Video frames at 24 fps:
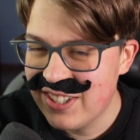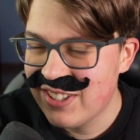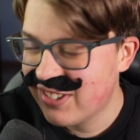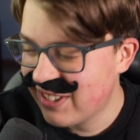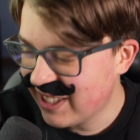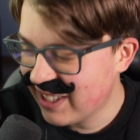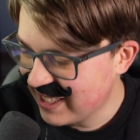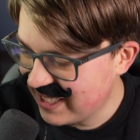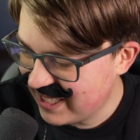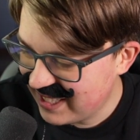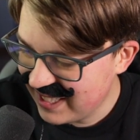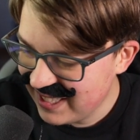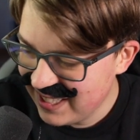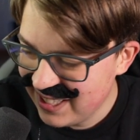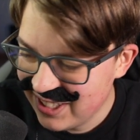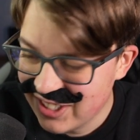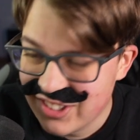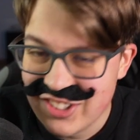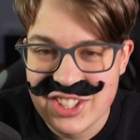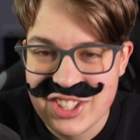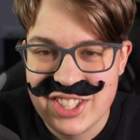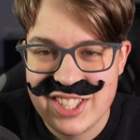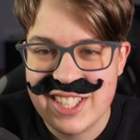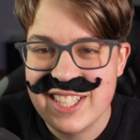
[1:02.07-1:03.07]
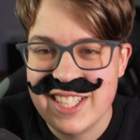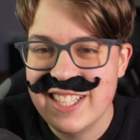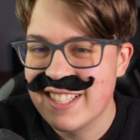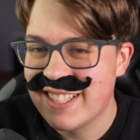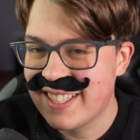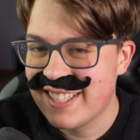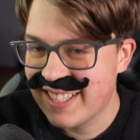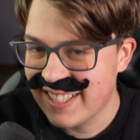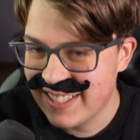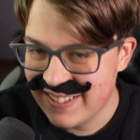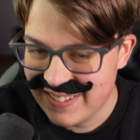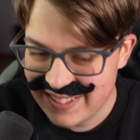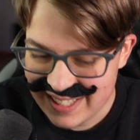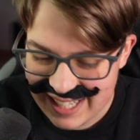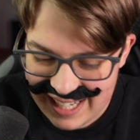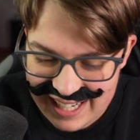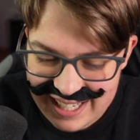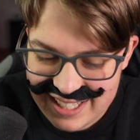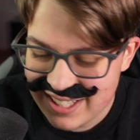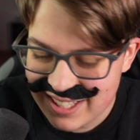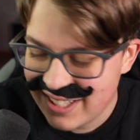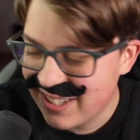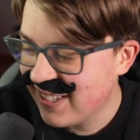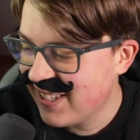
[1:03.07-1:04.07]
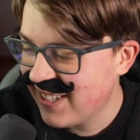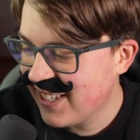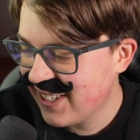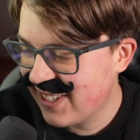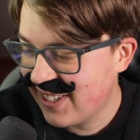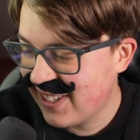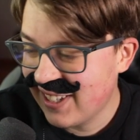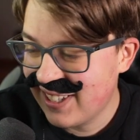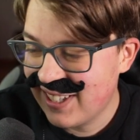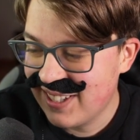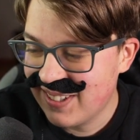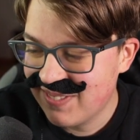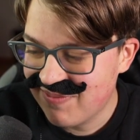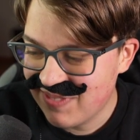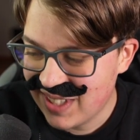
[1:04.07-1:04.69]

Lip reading: you will see, Stevie. I already saw a